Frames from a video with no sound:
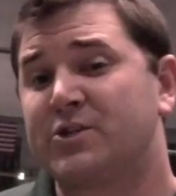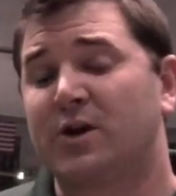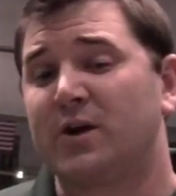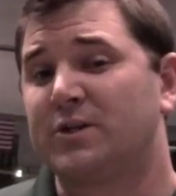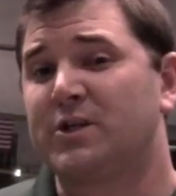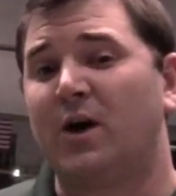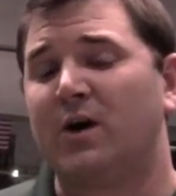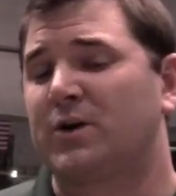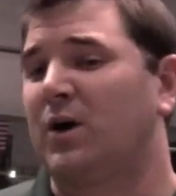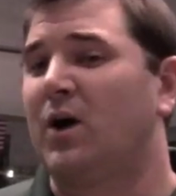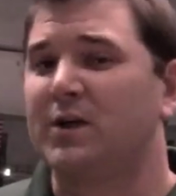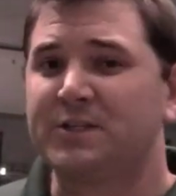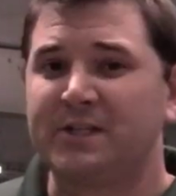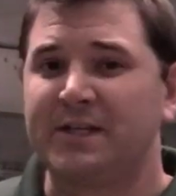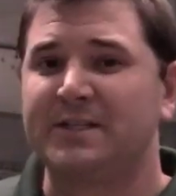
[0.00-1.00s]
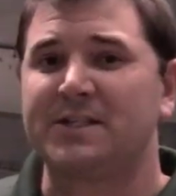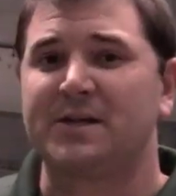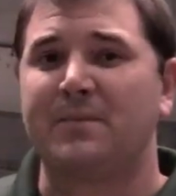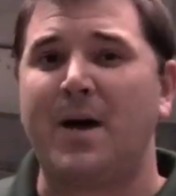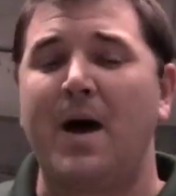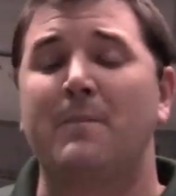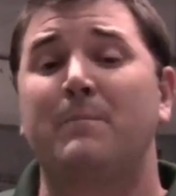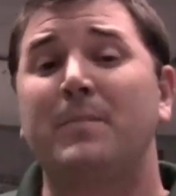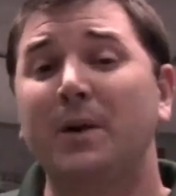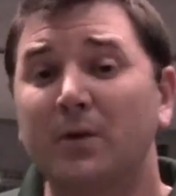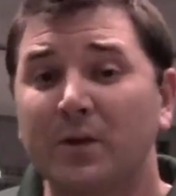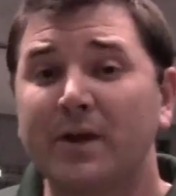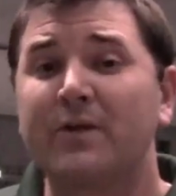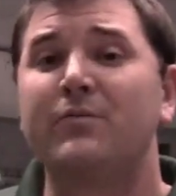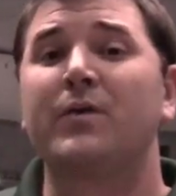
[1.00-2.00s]
Strong talked all season about
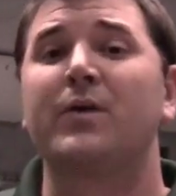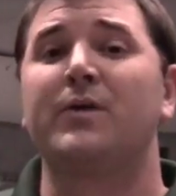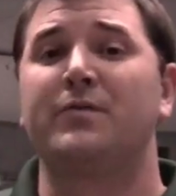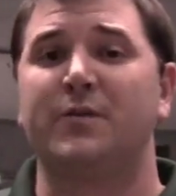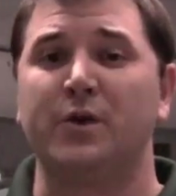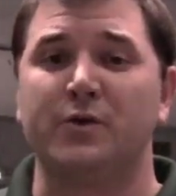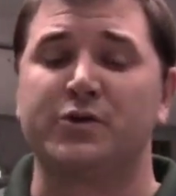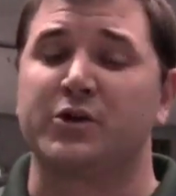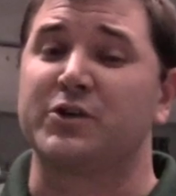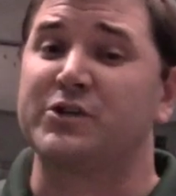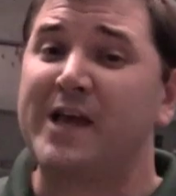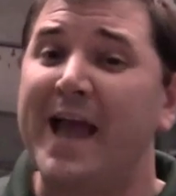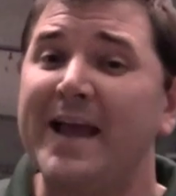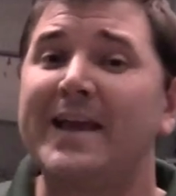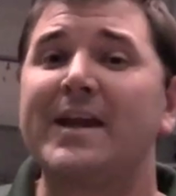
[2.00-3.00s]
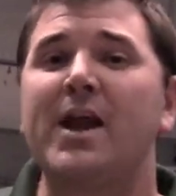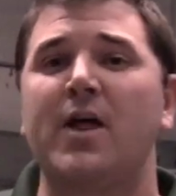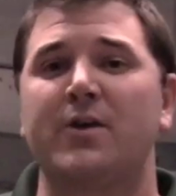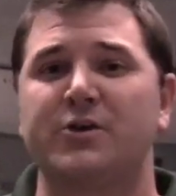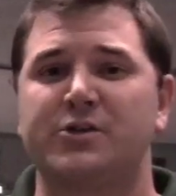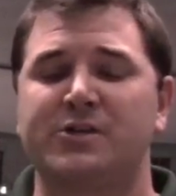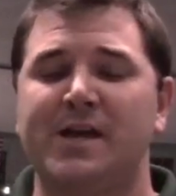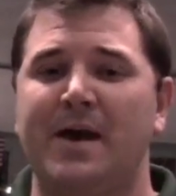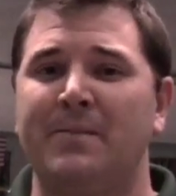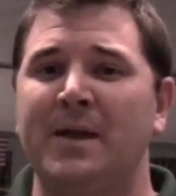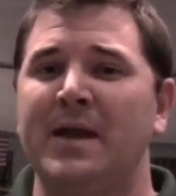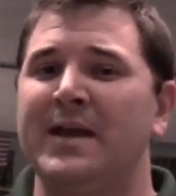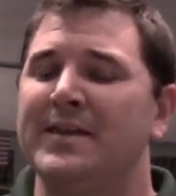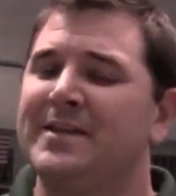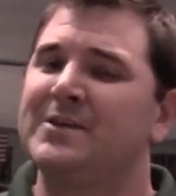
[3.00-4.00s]
building for the future. Take another step.
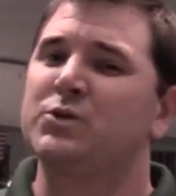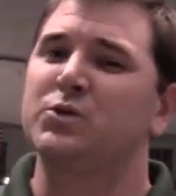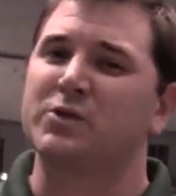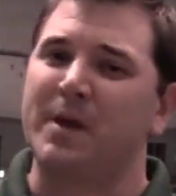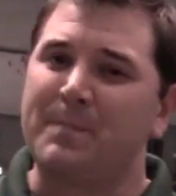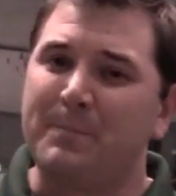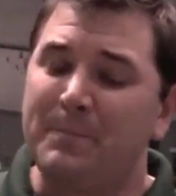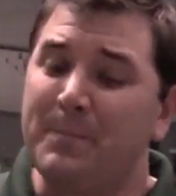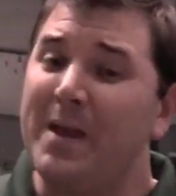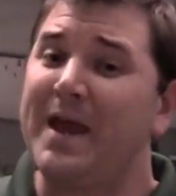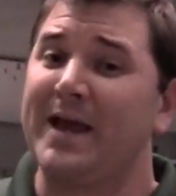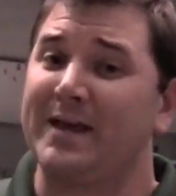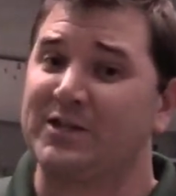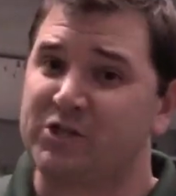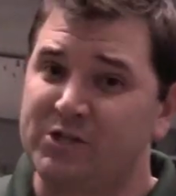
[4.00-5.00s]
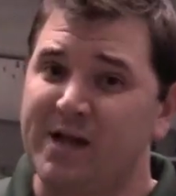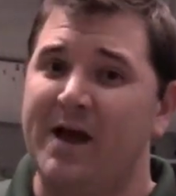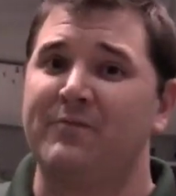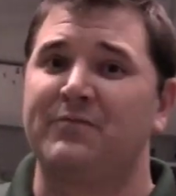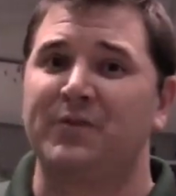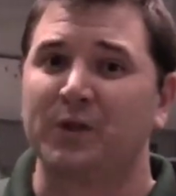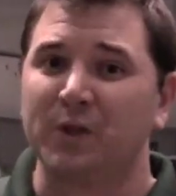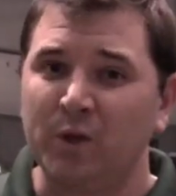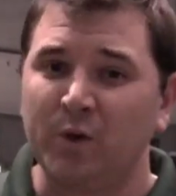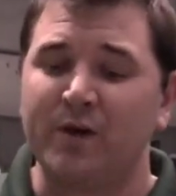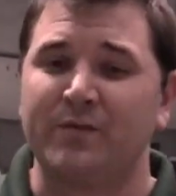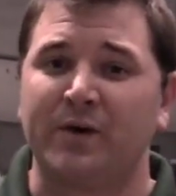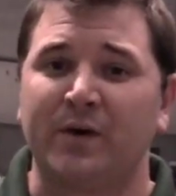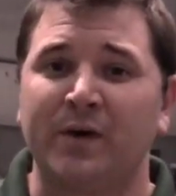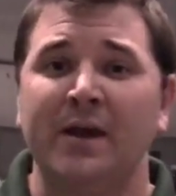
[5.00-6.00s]
This was a big step for
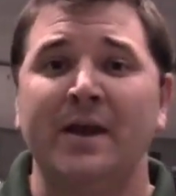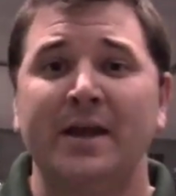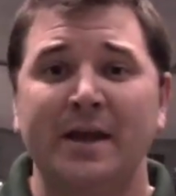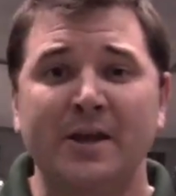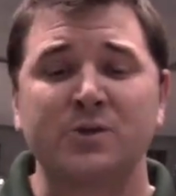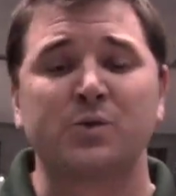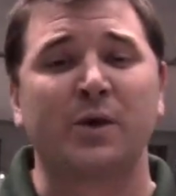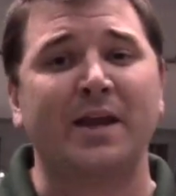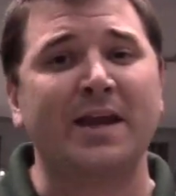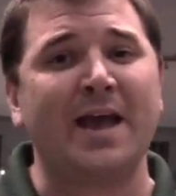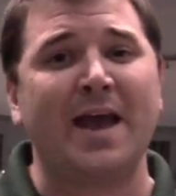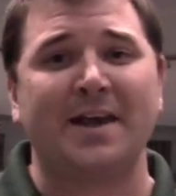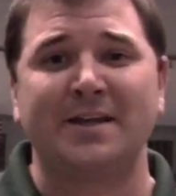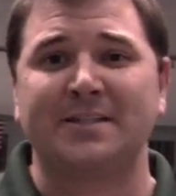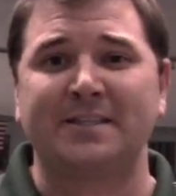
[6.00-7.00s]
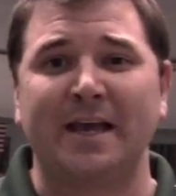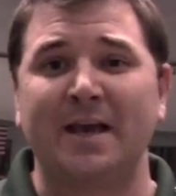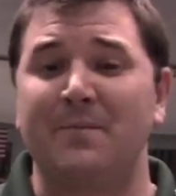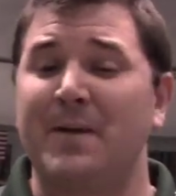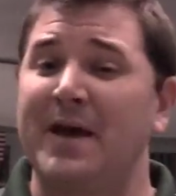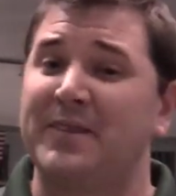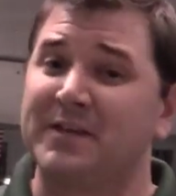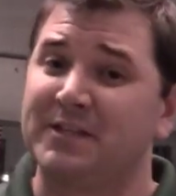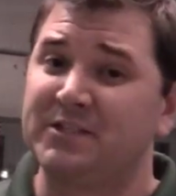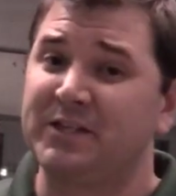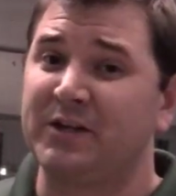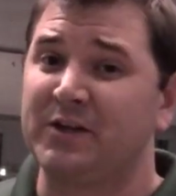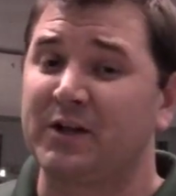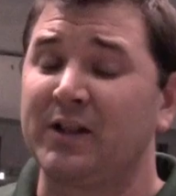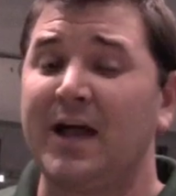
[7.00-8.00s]
Louisville. Here's what he had to say about the
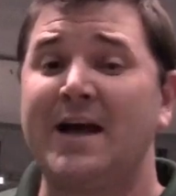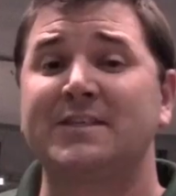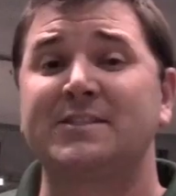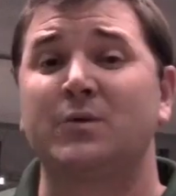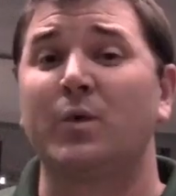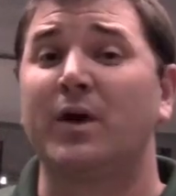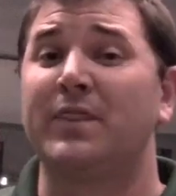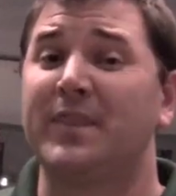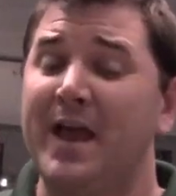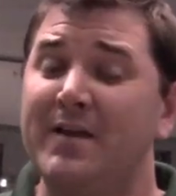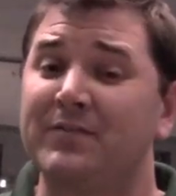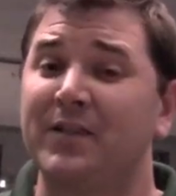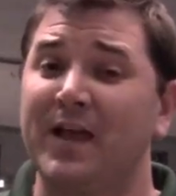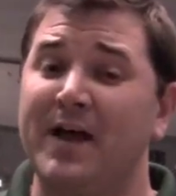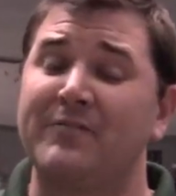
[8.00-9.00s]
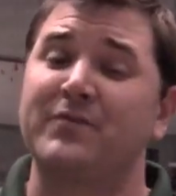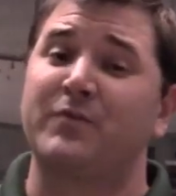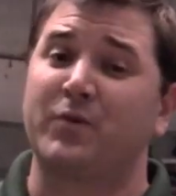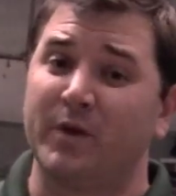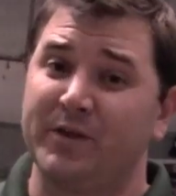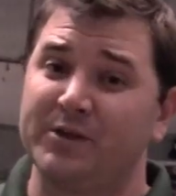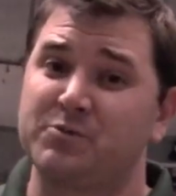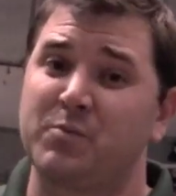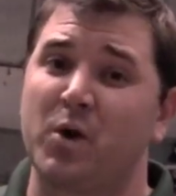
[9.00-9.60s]
senior class and what they've left for this